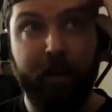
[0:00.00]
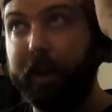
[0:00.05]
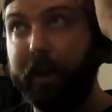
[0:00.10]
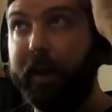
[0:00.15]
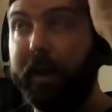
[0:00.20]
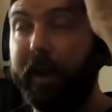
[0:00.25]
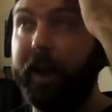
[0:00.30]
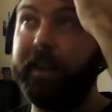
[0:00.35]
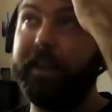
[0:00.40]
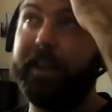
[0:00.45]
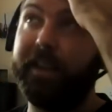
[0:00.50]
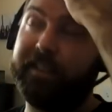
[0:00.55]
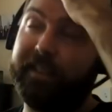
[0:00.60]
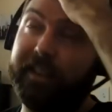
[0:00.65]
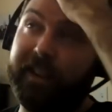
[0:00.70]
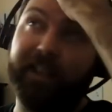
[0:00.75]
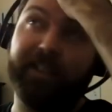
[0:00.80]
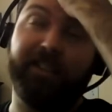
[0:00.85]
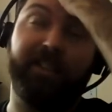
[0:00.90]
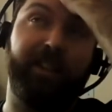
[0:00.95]
I, I guess
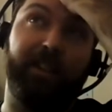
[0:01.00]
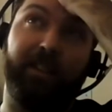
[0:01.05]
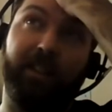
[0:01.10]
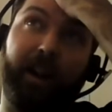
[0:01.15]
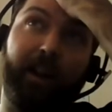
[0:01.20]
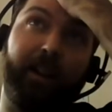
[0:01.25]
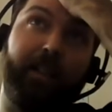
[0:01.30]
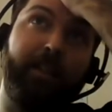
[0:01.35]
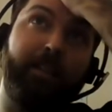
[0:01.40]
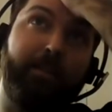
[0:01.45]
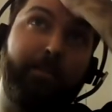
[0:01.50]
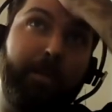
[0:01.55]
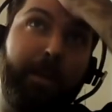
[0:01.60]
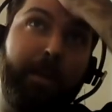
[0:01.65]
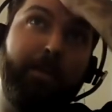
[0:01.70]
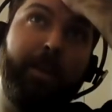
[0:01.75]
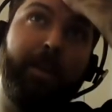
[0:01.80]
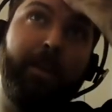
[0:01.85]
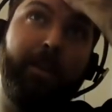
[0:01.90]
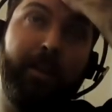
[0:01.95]
and actually a lot of this
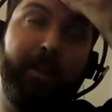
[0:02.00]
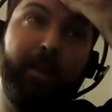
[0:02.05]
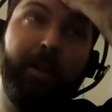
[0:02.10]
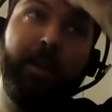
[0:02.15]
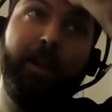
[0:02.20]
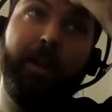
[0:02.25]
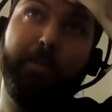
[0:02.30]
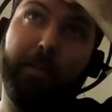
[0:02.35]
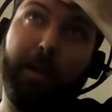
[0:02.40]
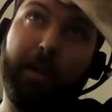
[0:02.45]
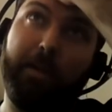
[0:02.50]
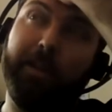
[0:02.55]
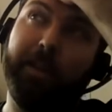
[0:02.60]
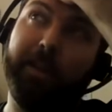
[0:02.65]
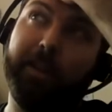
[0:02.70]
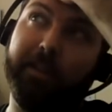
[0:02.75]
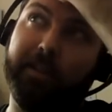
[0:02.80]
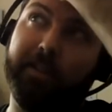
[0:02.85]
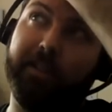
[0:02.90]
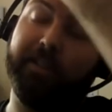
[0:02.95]
maybe
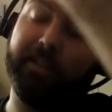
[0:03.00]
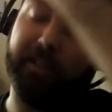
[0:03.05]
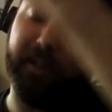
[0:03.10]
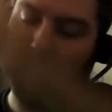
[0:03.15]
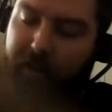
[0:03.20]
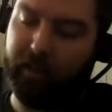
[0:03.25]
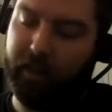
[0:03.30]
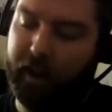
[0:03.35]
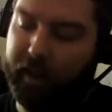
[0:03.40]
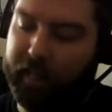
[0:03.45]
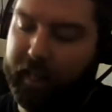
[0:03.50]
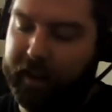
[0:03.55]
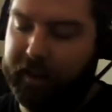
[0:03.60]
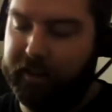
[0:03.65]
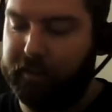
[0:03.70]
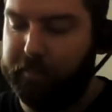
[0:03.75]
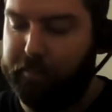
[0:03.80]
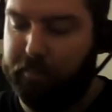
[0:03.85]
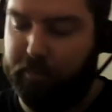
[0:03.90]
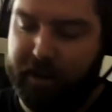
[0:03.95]
maybe this a lot of that
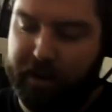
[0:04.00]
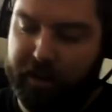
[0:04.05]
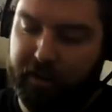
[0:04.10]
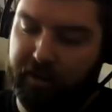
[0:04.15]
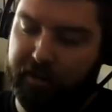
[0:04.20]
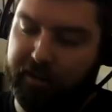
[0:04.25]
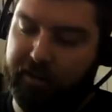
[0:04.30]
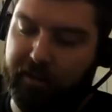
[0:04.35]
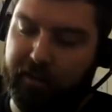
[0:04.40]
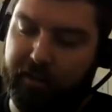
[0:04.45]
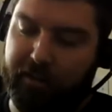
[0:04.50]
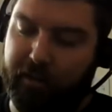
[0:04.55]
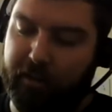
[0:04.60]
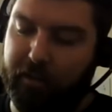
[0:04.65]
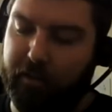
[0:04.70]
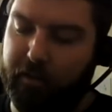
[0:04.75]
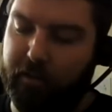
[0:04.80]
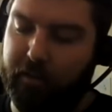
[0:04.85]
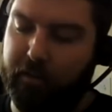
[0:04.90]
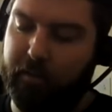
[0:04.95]
is a precursor
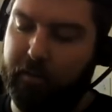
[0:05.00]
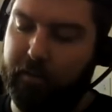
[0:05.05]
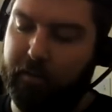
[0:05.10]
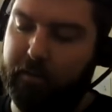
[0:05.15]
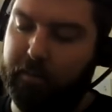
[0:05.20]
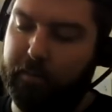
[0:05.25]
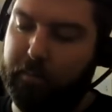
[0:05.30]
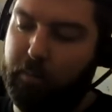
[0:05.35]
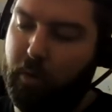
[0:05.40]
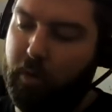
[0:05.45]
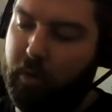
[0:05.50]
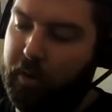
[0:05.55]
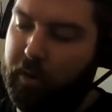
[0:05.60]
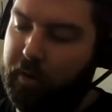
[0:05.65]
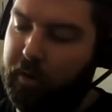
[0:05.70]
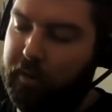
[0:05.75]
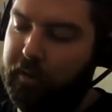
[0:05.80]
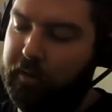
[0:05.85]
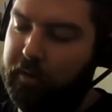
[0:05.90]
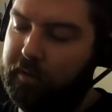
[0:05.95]
to
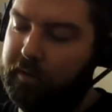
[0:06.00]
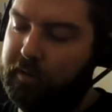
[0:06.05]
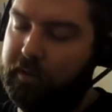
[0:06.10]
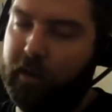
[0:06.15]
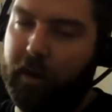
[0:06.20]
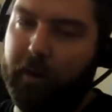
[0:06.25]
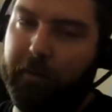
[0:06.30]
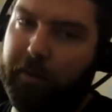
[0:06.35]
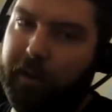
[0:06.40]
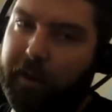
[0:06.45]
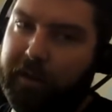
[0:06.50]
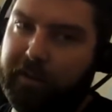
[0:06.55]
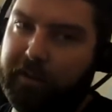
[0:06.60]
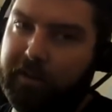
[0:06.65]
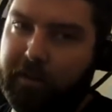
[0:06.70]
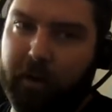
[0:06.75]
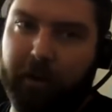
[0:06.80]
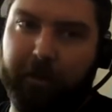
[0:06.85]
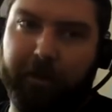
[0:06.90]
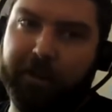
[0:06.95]
more software as a
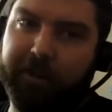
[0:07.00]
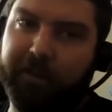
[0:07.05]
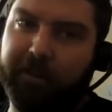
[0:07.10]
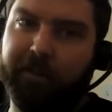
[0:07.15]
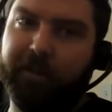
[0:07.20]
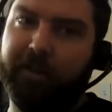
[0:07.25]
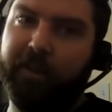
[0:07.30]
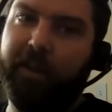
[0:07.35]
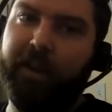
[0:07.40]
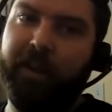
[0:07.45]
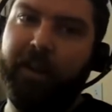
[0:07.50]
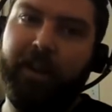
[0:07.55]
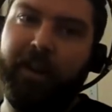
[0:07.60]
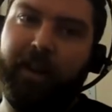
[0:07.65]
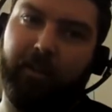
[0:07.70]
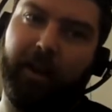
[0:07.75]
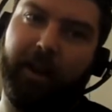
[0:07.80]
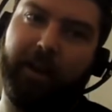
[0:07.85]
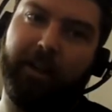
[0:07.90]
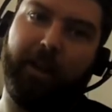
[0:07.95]
service,
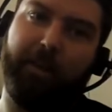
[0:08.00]
right?